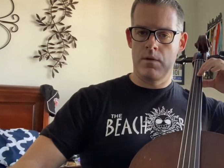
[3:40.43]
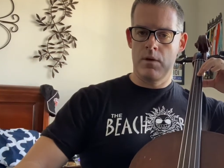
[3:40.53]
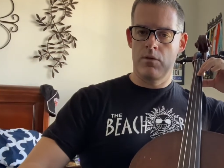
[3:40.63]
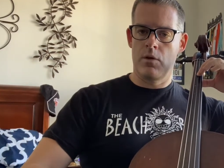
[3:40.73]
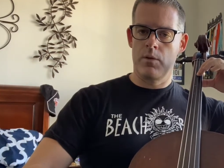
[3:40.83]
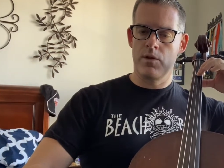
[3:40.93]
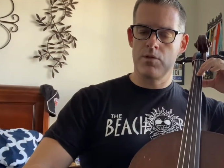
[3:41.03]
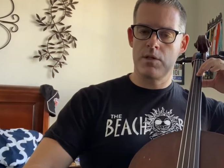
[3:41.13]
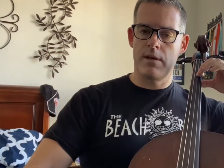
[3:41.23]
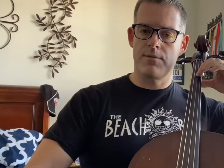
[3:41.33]
So when you
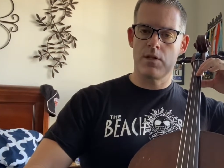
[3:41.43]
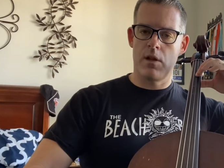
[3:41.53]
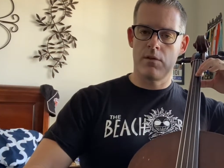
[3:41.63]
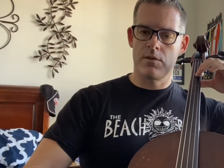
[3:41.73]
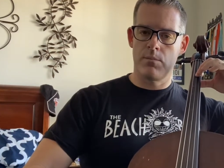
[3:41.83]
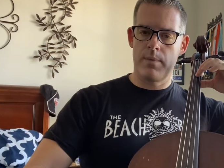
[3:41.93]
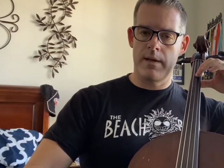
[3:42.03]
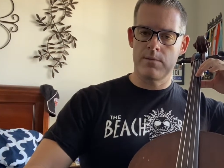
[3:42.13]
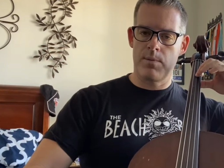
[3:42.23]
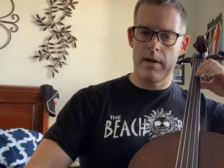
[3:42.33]
shift, cellos and
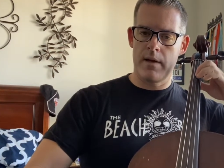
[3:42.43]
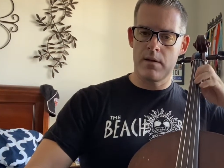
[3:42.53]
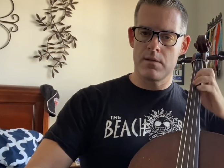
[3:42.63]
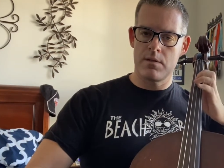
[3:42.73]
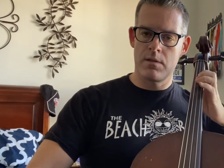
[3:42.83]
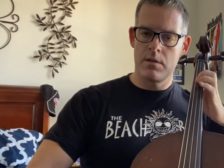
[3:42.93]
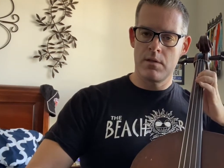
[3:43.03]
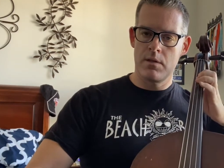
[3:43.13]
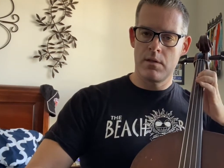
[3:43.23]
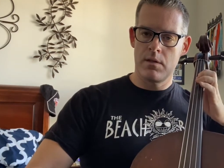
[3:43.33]
bass players,
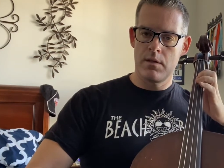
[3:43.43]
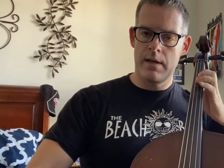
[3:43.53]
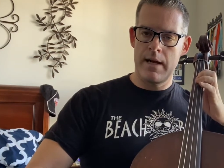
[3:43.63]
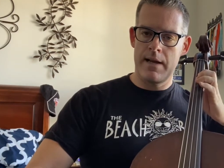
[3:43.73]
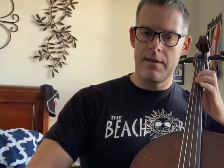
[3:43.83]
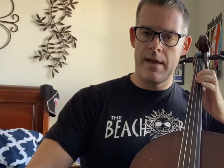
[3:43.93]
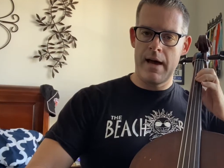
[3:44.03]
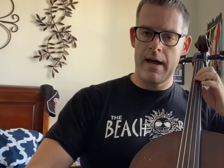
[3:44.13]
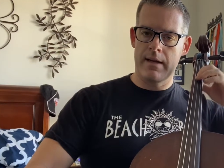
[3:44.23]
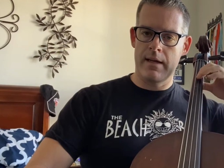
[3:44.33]
not
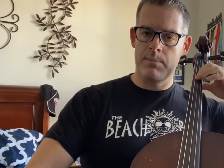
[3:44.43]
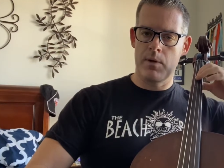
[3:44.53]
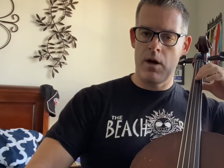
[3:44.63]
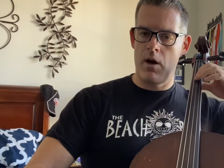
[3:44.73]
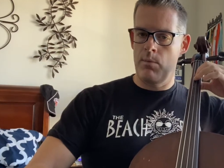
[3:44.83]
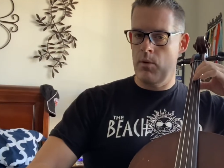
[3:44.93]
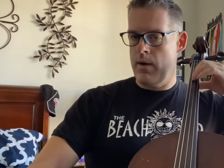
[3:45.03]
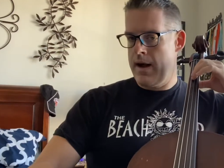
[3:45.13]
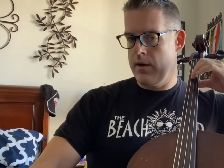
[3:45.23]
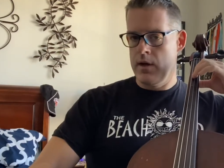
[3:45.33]
that. Keep your elbow
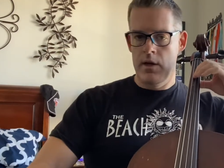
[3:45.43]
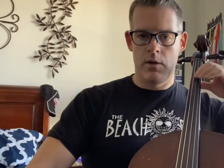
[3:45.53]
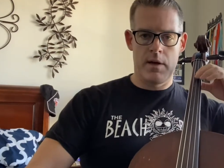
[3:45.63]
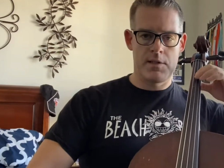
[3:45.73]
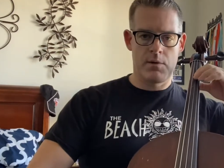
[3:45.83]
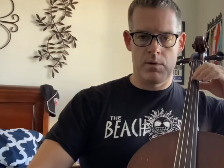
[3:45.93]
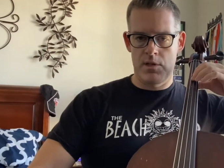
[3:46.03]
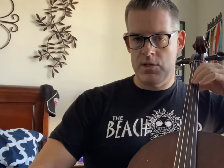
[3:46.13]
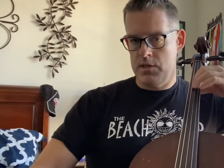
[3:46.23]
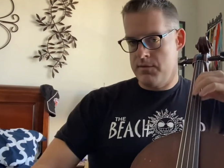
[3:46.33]
out. You actually want to
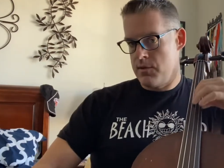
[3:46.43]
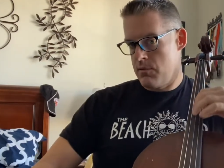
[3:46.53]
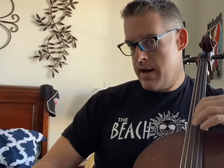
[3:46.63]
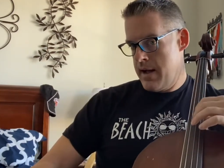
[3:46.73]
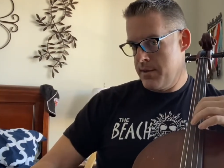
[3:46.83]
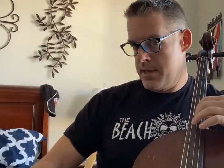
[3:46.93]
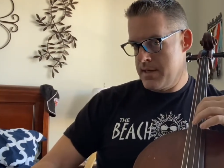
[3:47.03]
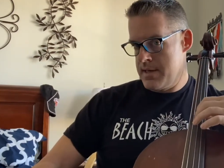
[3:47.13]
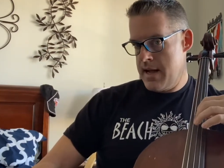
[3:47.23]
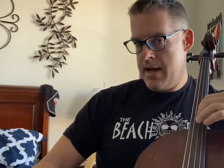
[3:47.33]
shift around
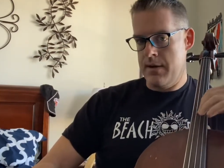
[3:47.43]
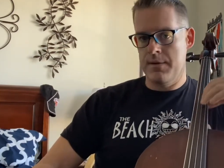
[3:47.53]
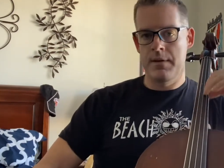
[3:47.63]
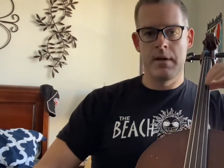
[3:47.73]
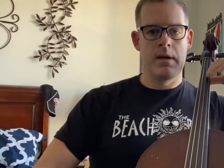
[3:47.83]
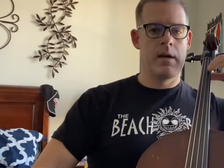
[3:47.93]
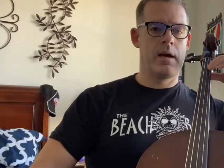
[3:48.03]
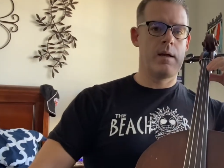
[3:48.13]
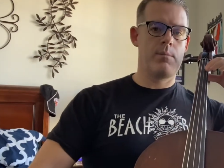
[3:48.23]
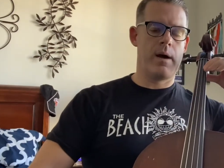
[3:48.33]
and down
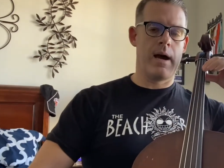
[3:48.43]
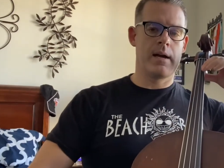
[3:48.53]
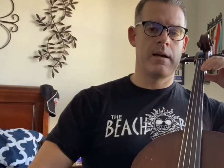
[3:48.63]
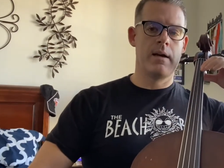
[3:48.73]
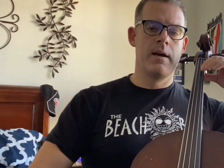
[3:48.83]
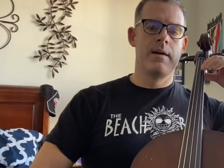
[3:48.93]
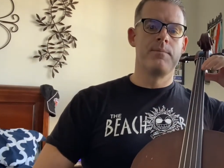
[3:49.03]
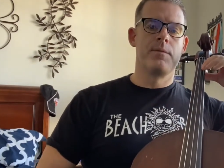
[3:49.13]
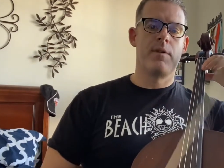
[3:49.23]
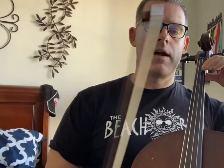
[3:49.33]
and back.
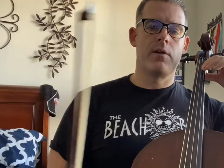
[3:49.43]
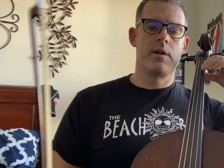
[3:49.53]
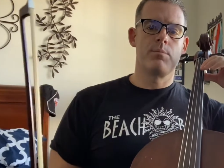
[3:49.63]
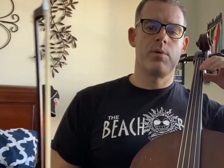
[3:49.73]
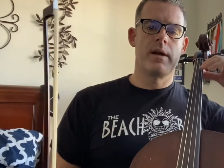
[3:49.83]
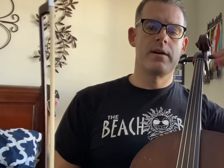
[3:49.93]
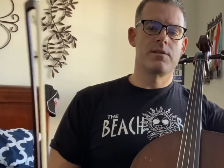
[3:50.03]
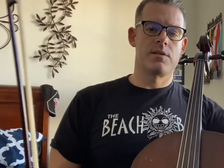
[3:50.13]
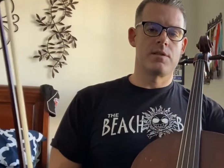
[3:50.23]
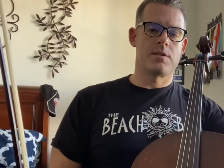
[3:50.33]
Violin players,
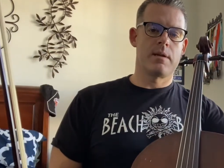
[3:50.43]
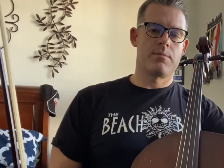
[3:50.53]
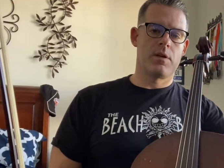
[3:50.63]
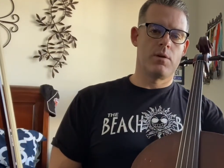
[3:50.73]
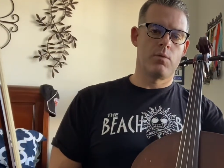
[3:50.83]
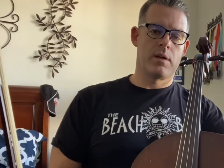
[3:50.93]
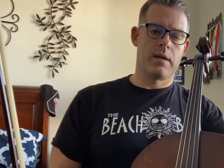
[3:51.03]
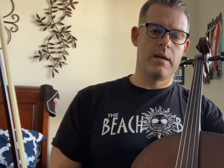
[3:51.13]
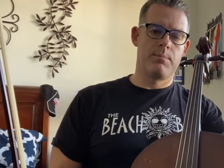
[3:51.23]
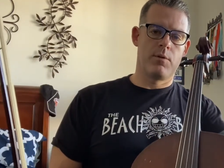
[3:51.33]
it's the same thing. You want to
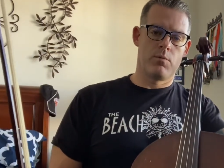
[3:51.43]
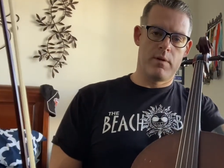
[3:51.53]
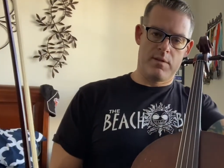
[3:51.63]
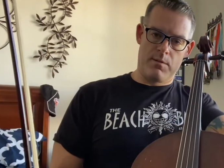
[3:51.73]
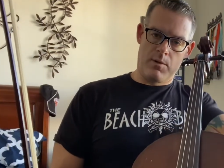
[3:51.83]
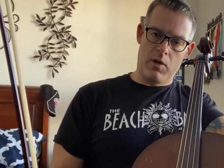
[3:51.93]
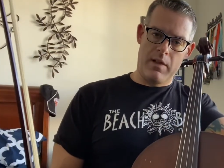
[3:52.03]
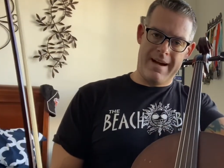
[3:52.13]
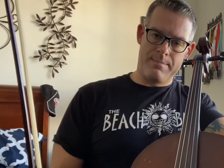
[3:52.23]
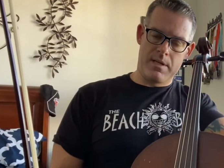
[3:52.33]
keep your wrist from
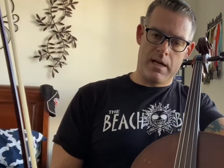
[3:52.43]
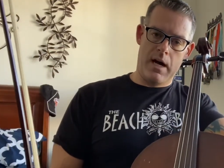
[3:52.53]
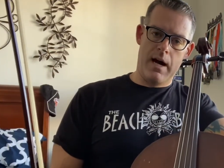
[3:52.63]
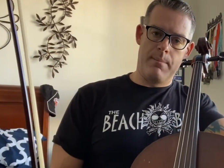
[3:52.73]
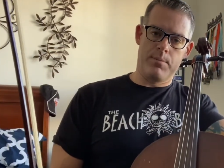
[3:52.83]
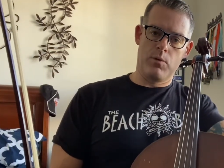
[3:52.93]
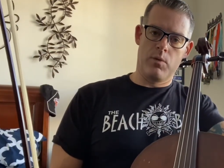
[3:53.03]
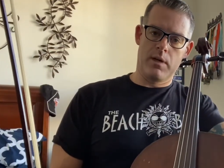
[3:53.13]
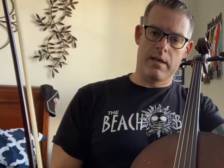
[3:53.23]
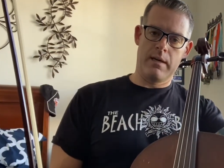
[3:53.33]
collapsing up. You
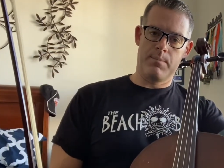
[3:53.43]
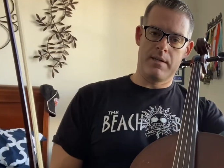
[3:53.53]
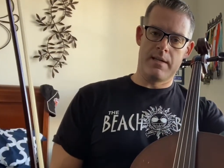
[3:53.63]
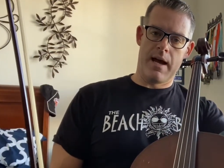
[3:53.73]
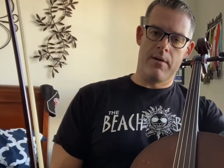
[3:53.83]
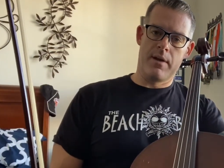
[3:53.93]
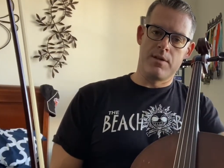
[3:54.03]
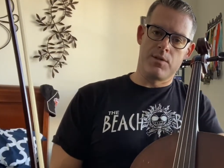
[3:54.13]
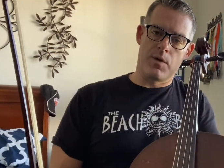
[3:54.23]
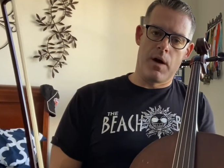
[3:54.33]
want to keep it down as
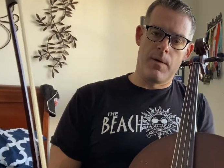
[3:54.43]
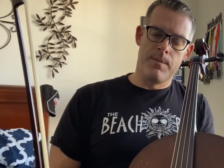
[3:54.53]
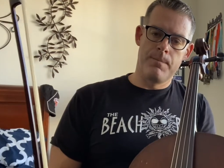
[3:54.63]
you go.